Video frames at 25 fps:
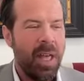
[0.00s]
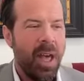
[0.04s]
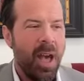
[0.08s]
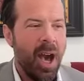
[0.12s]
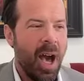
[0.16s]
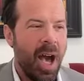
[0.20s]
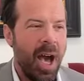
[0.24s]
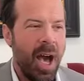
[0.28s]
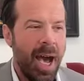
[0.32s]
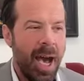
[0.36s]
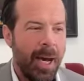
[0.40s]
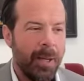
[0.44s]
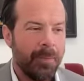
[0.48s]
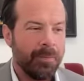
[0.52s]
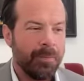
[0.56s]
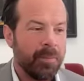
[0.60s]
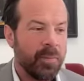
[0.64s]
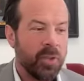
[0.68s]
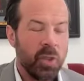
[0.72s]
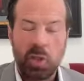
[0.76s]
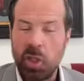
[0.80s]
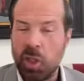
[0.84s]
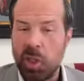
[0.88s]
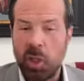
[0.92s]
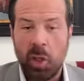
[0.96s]

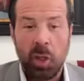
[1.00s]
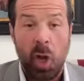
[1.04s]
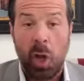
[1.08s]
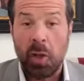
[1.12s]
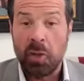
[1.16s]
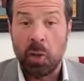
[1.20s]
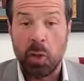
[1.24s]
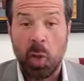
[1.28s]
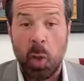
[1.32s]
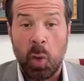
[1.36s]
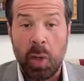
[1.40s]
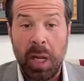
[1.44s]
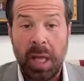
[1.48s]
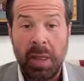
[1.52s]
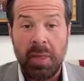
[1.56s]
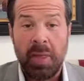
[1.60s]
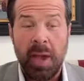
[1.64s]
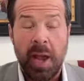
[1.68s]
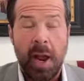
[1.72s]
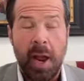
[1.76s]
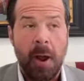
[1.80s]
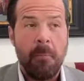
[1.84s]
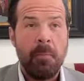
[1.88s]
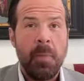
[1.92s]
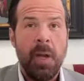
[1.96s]
You can also donate
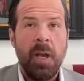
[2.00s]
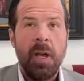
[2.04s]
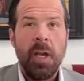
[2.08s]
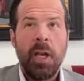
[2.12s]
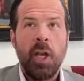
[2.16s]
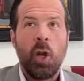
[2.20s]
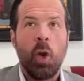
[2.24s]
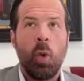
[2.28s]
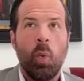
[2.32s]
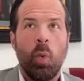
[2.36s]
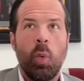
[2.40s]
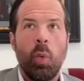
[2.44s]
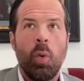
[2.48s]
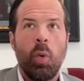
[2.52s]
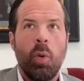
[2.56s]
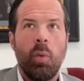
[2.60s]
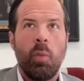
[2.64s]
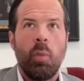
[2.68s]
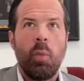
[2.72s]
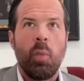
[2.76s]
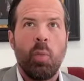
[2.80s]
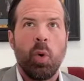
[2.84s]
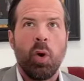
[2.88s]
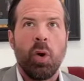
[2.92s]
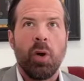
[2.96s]
there.
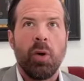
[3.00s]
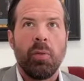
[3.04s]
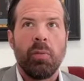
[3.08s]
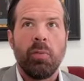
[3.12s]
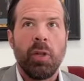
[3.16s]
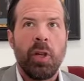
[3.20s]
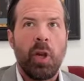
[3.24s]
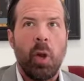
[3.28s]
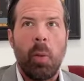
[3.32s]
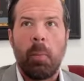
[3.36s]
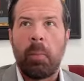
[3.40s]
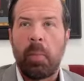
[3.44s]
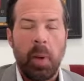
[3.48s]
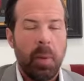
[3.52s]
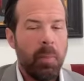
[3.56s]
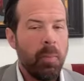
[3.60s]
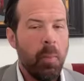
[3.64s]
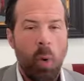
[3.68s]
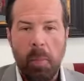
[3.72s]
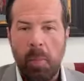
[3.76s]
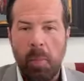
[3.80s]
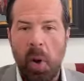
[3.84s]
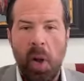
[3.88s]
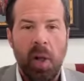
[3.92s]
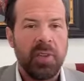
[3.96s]
We're, putting more
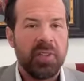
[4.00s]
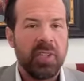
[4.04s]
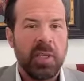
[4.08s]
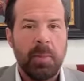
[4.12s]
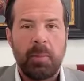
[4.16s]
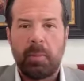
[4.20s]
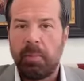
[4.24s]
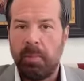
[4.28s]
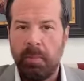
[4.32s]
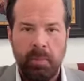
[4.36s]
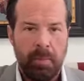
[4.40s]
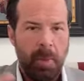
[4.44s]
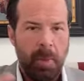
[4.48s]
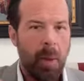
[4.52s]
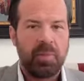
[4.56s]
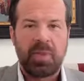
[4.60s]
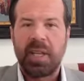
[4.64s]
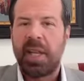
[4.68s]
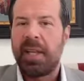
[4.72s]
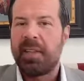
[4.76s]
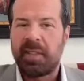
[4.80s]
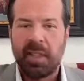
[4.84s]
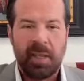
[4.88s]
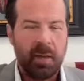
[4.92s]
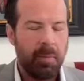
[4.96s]
policy
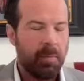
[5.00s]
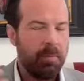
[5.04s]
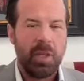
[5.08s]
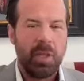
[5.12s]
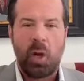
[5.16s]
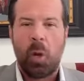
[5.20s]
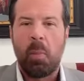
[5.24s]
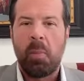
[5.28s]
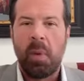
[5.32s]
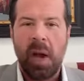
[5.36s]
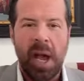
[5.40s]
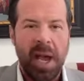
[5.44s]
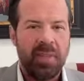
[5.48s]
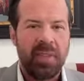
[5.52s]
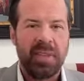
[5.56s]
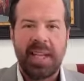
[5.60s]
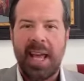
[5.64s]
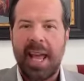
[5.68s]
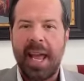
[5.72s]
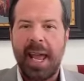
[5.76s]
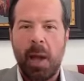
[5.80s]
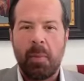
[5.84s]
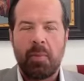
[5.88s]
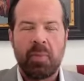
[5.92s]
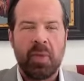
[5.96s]
updates, by the
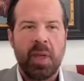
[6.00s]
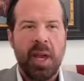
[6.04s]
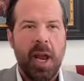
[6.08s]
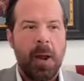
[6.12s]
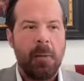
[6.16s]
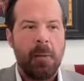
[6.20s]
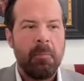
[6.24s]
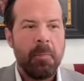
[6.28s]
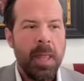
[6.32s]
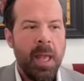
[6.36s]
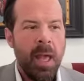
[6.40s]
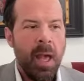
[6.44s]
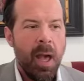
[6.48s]
day up there.